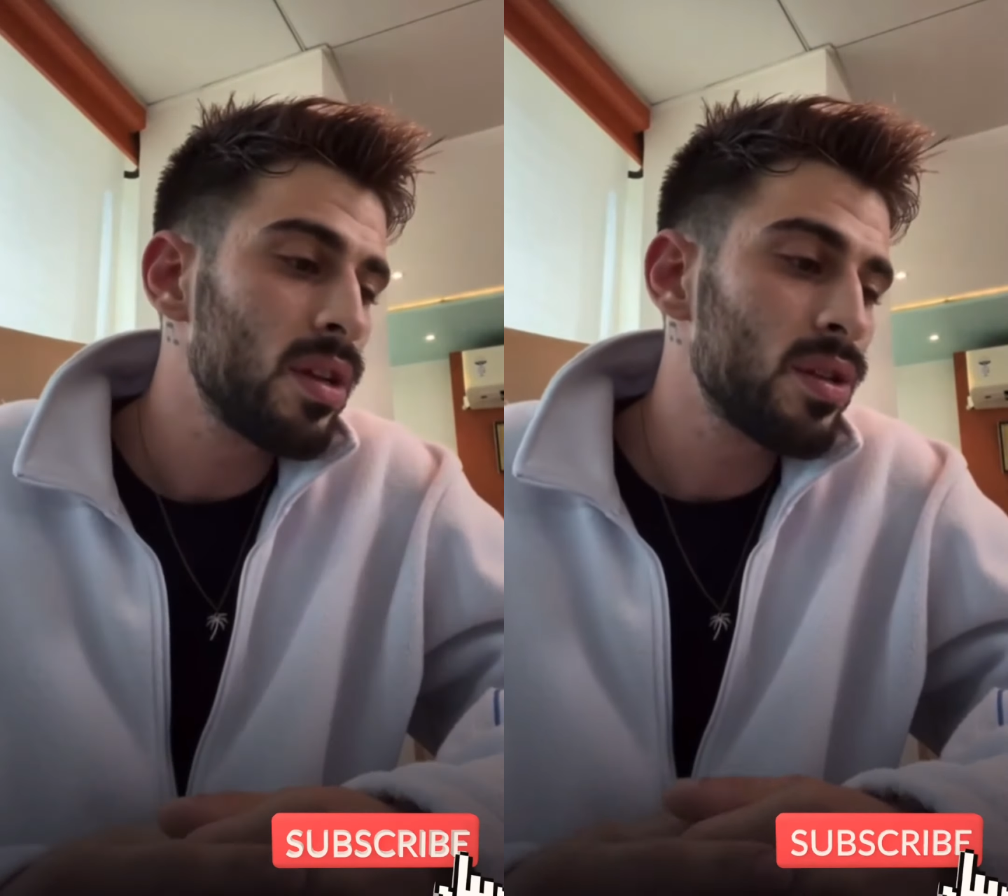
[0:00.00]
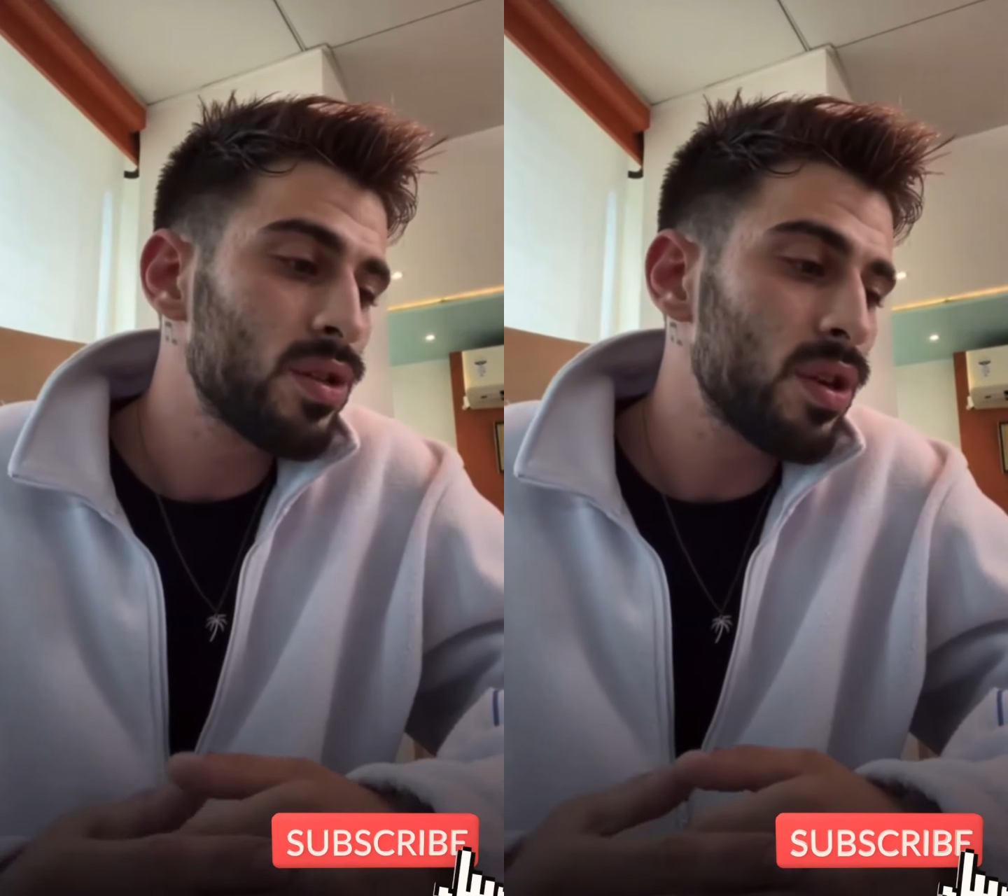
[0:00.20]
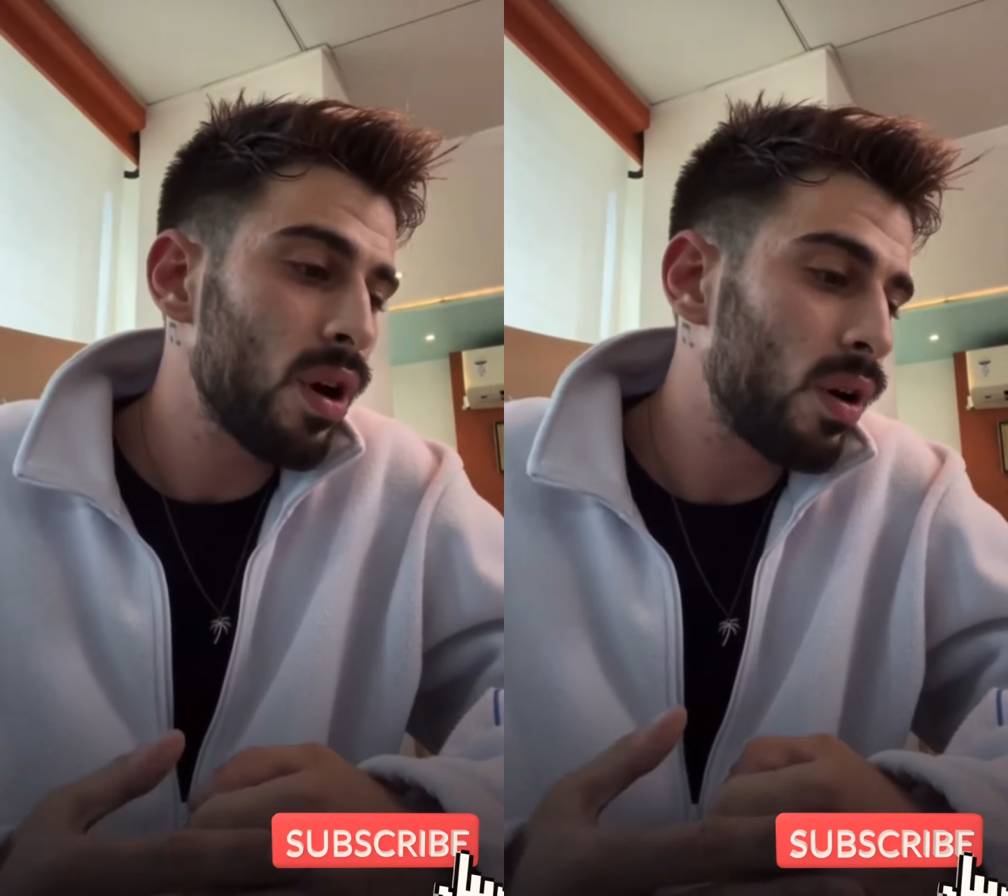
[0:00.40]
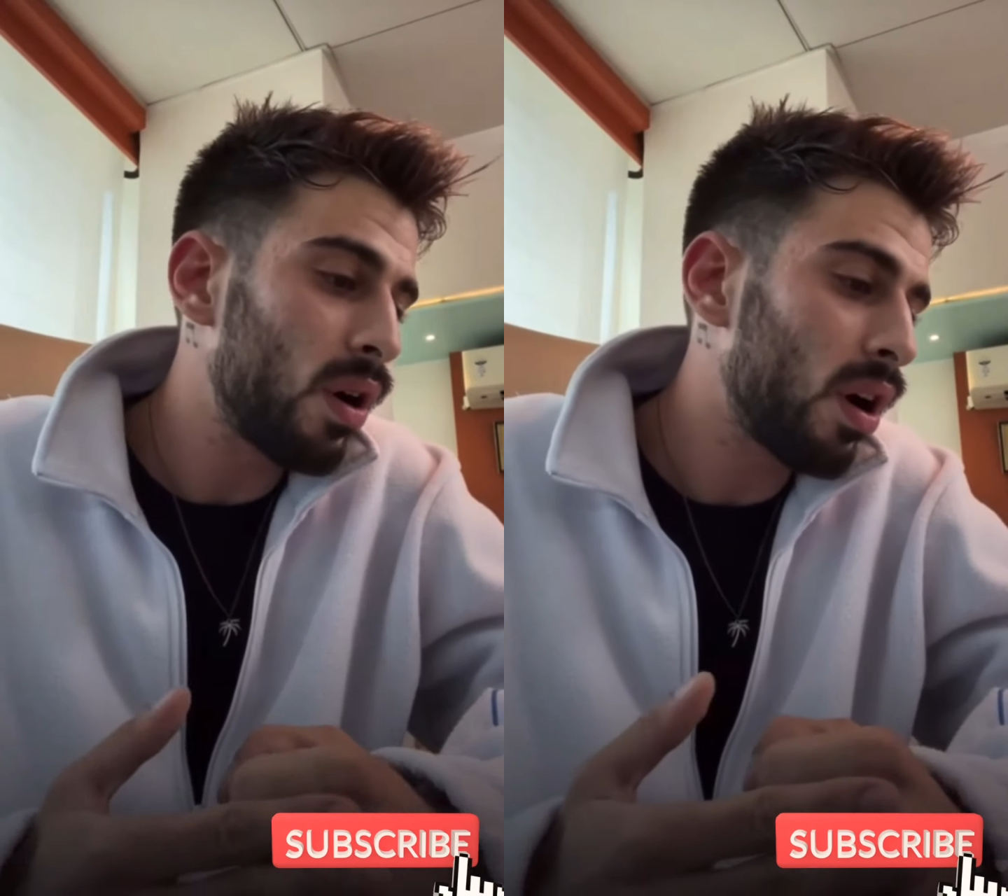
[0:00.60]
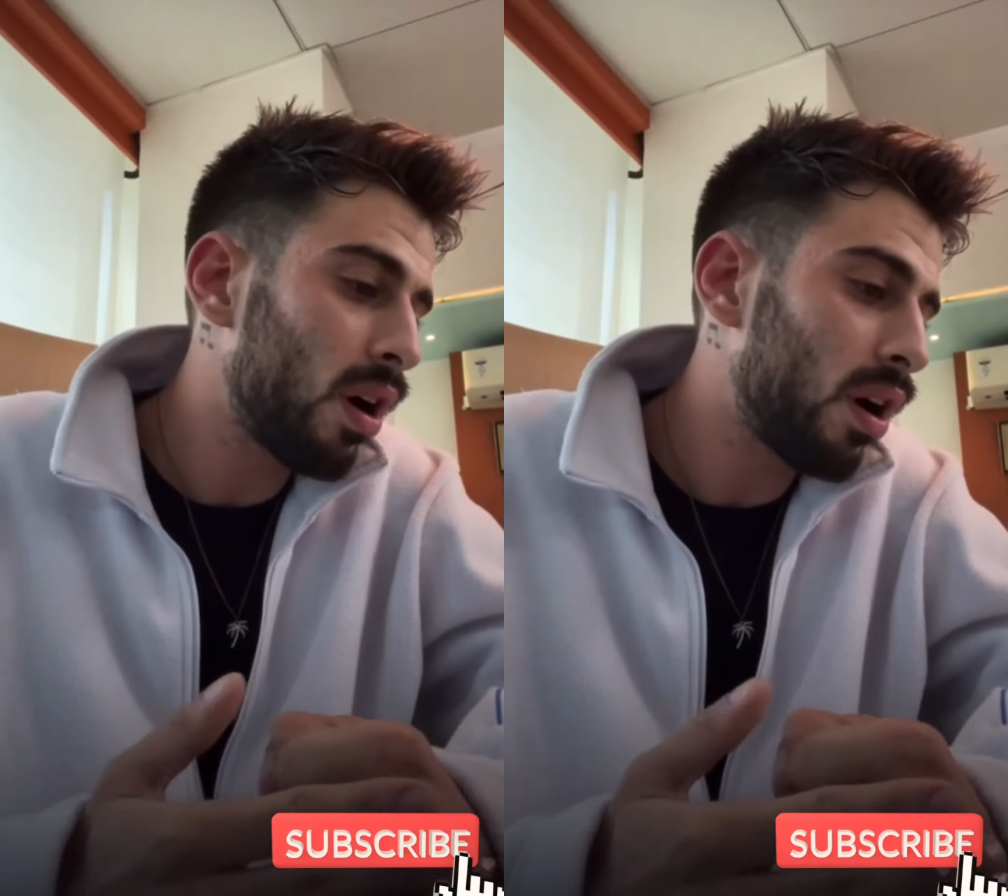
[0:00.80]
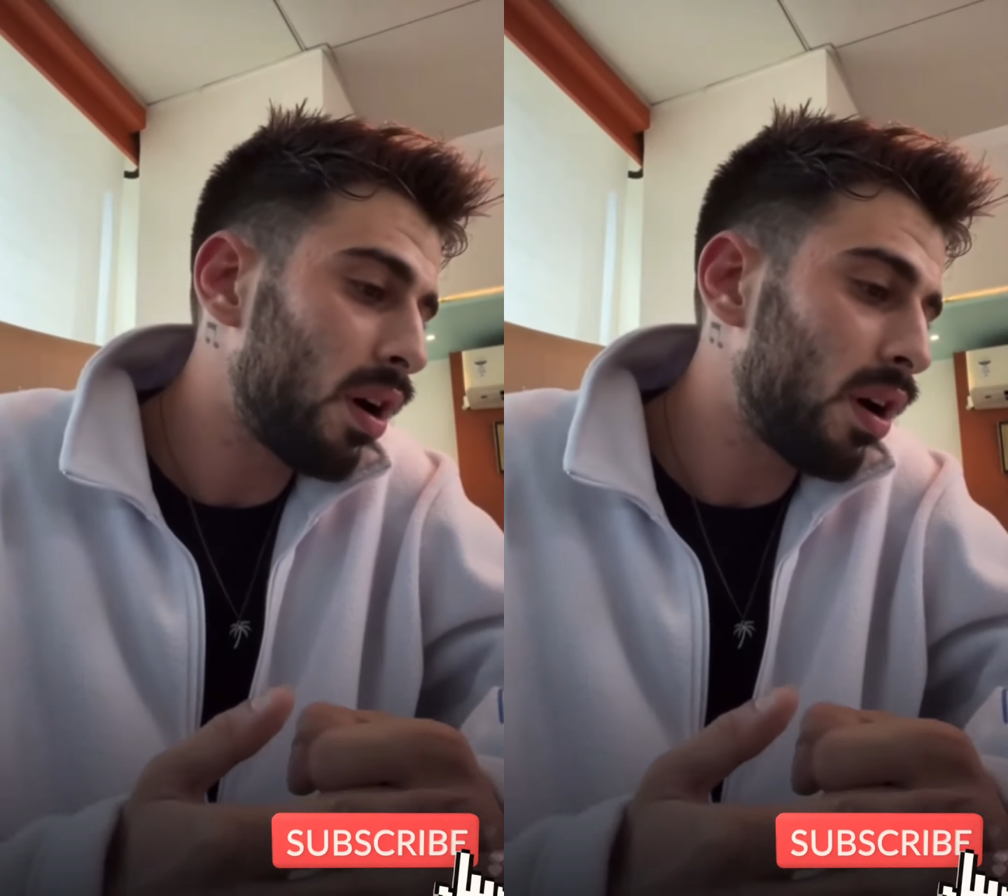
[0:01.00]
So